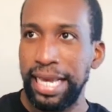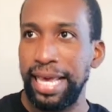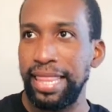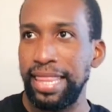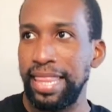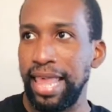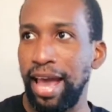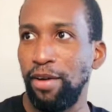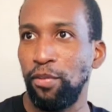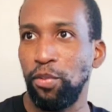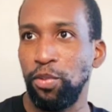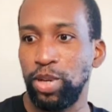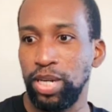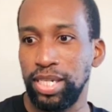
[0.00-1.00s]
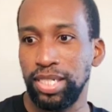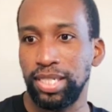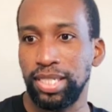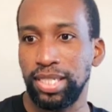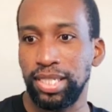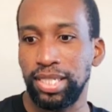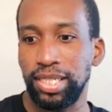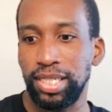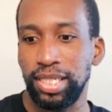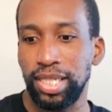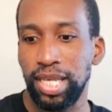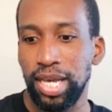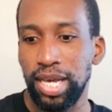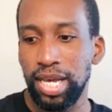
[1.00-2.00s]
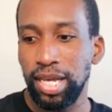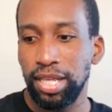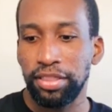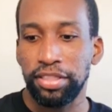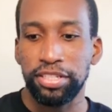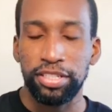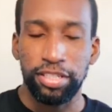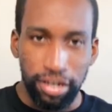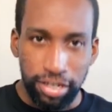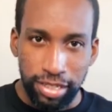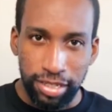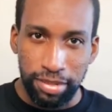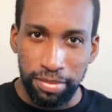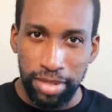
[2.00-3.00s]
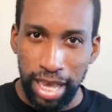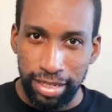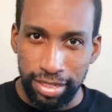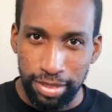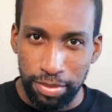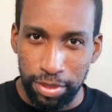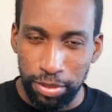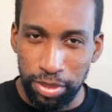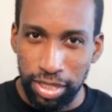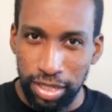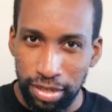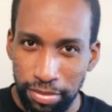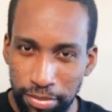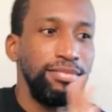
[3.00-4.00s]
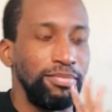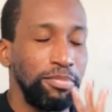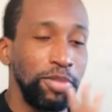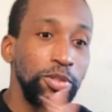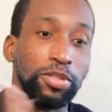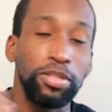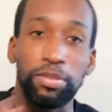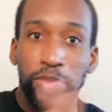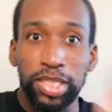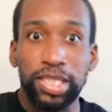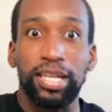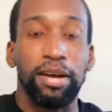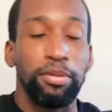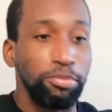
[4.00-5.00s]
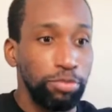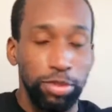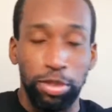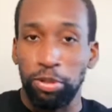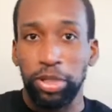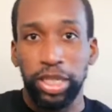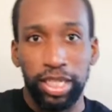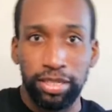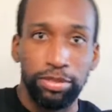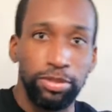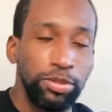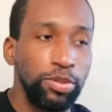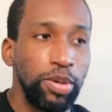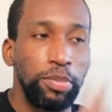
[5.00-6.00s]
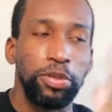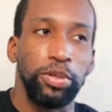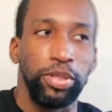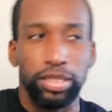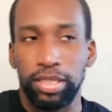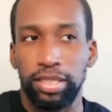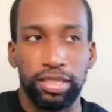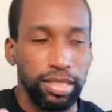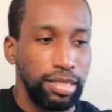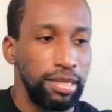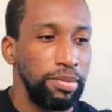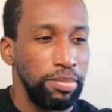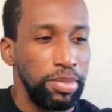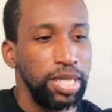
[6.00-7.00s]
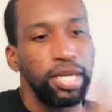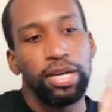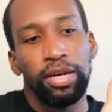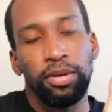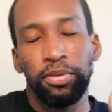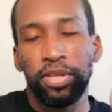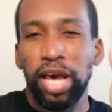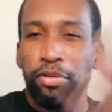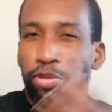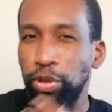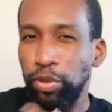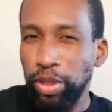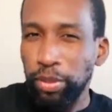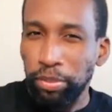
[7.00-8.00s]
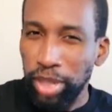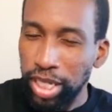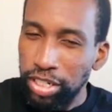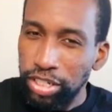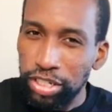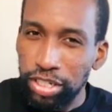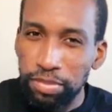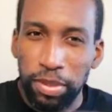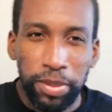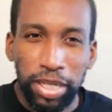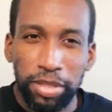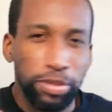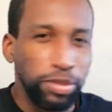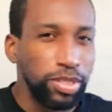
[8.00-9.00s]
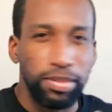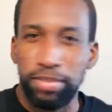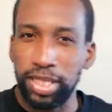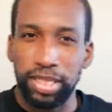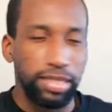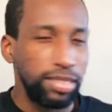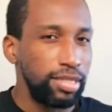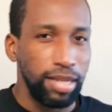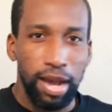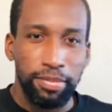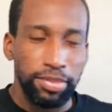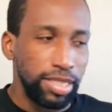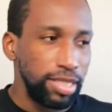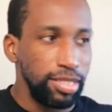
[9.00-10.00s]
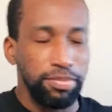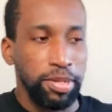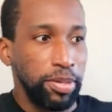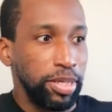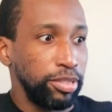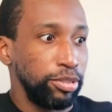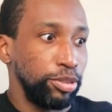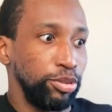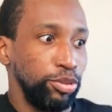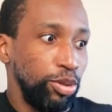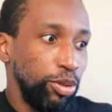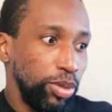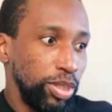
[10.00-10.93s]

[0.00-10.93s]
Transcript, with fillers: and that was the stars and the blackness between them. Most of the books that I'm going into, I'm going into them without knowing much. Maybe I know a little bit of synopsis. Maybe I will know a